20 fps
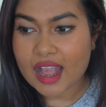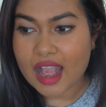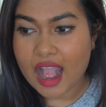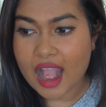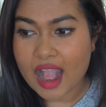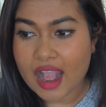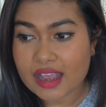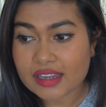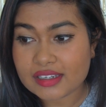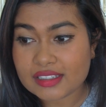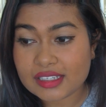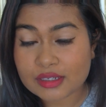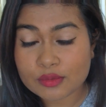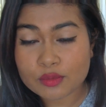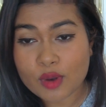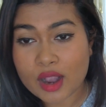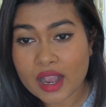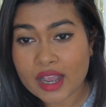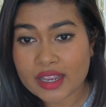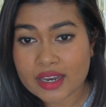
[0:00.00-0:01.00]
I did
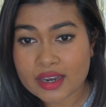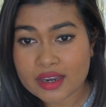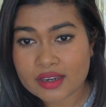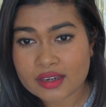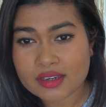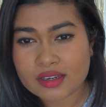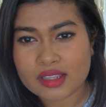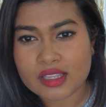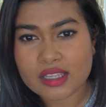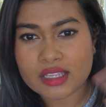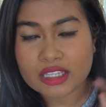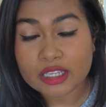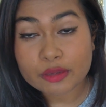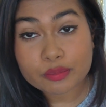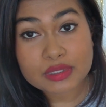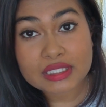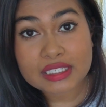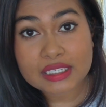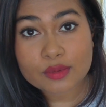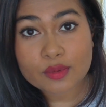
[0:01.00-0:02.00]
one, the
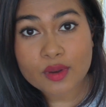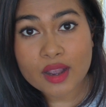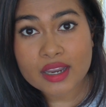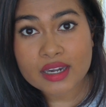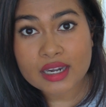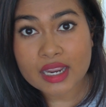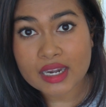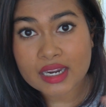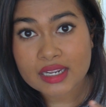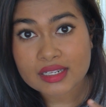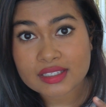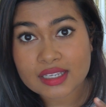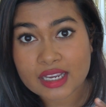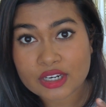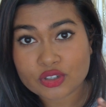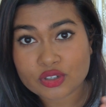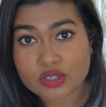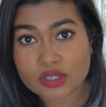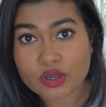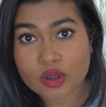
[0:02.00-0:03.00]
lipstick one, and it's
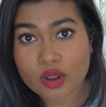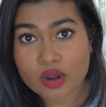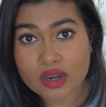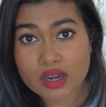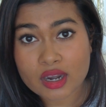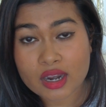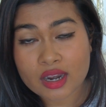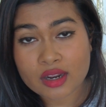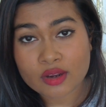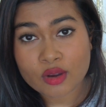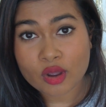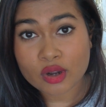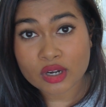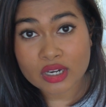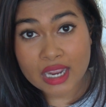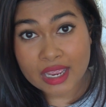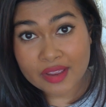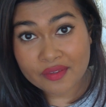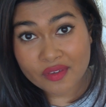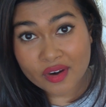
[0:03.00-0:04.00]
actually
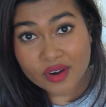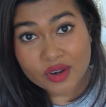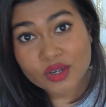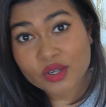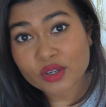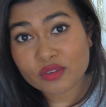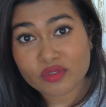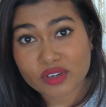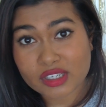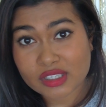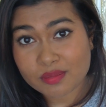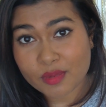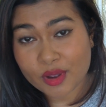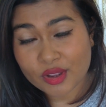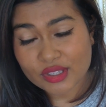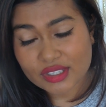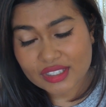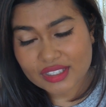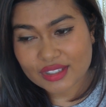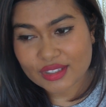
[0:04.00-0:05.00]
gotten a very good
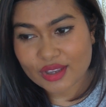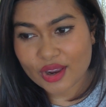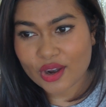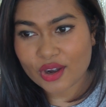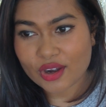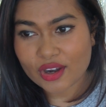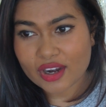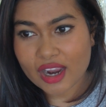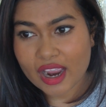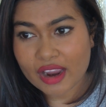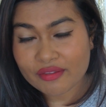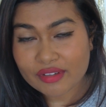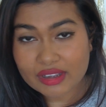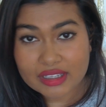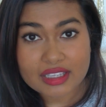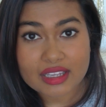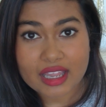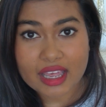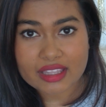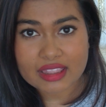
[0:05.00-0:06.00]
response, so I
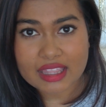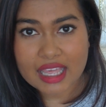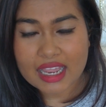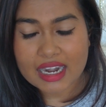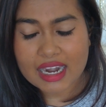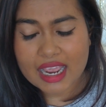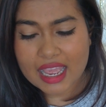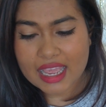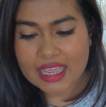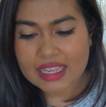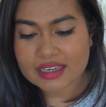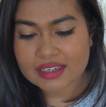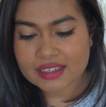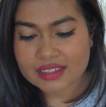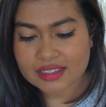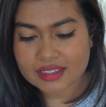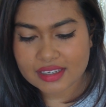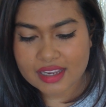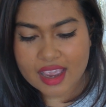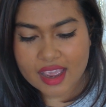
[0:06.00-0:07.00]
really like that.
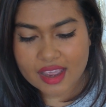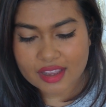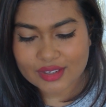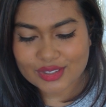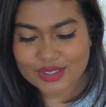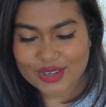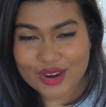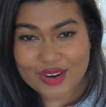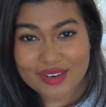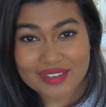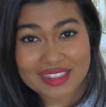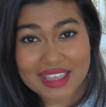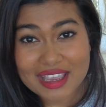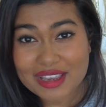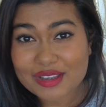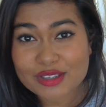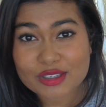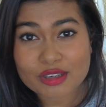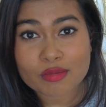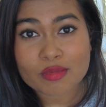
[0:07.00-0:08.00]
And yeah, so
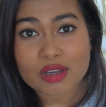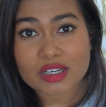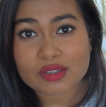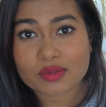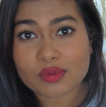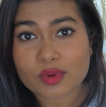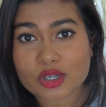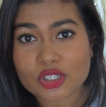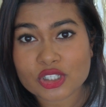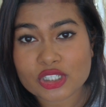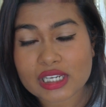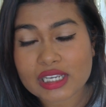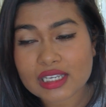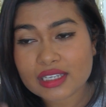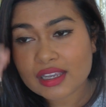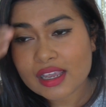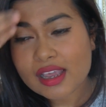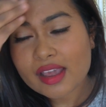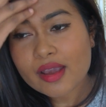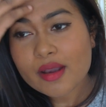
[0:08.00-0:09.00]
thank you so much for
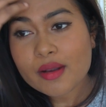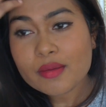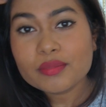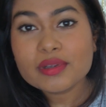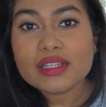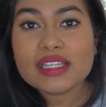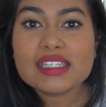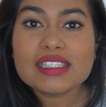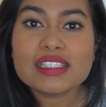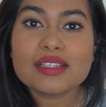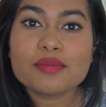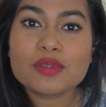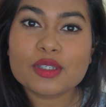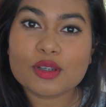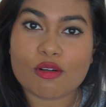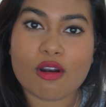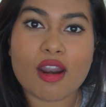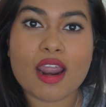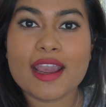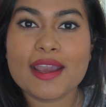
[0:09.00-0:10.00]
watching. Please
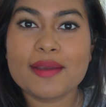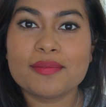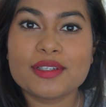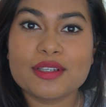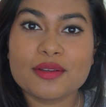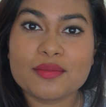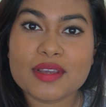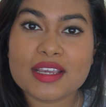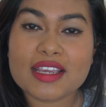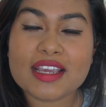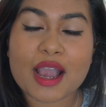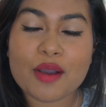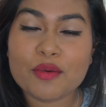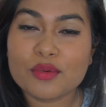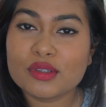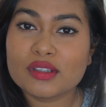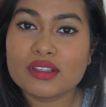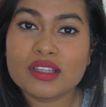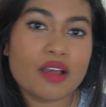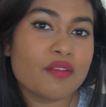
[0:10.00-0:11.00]
subscribe to me, I
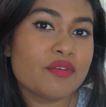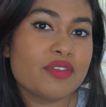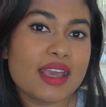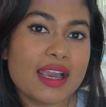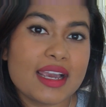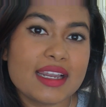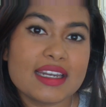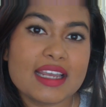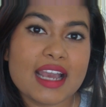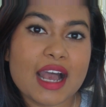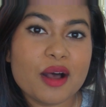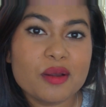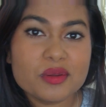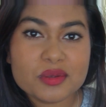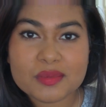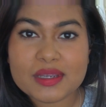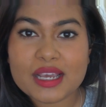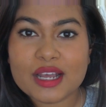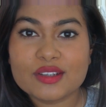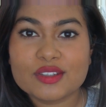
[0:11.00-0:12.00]
would love that. It
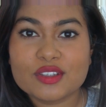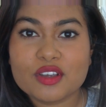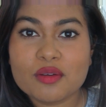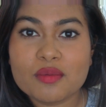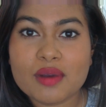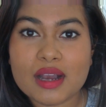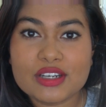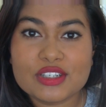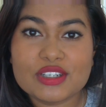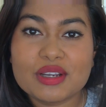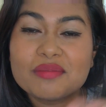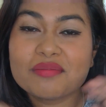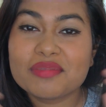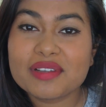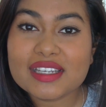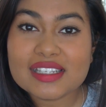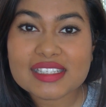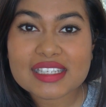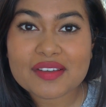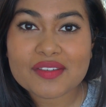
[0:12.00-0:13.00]
helps me out so much. And
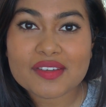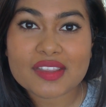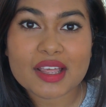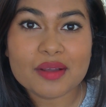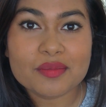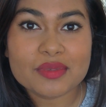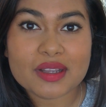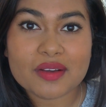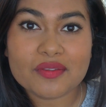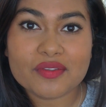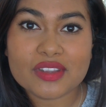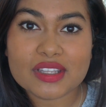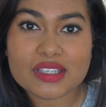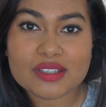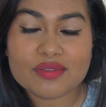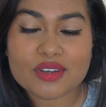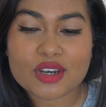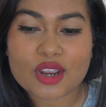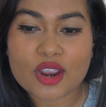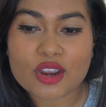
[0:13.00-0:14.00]
please give a thumbs up for this
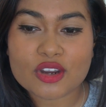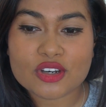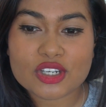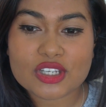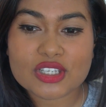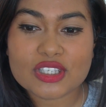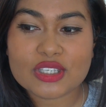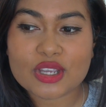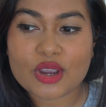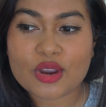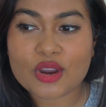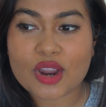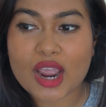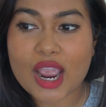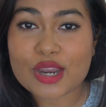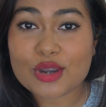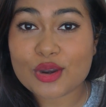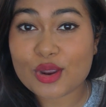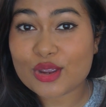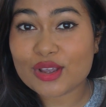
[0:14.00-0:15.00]
video just so
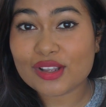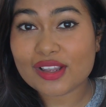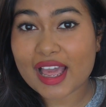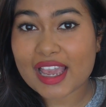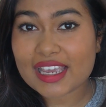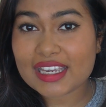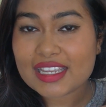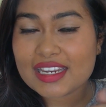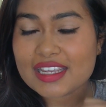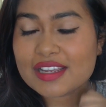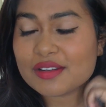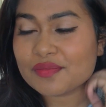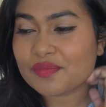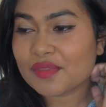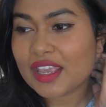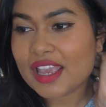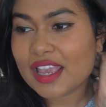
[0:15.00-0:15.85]
I know you're liking it,